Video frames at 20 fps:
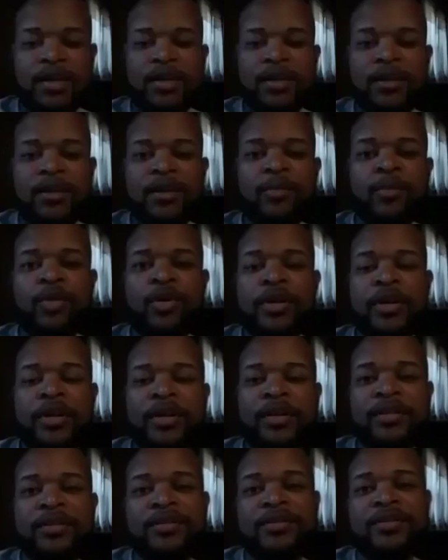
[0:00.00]
Good
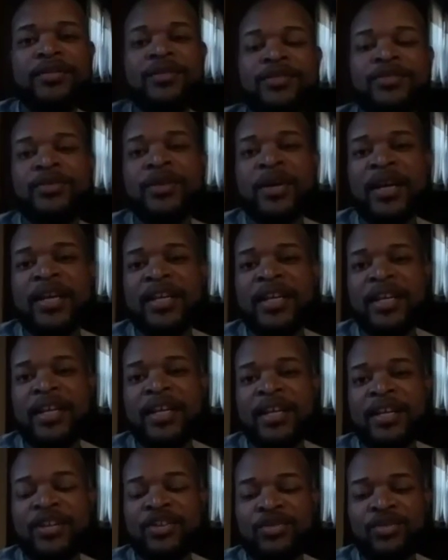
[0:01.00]
morning. Let's try it
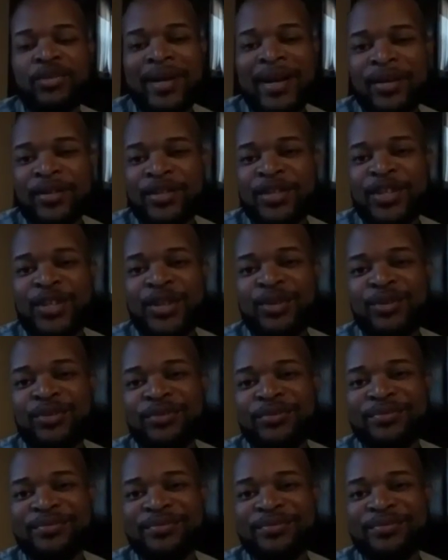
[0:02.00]
again. This round two.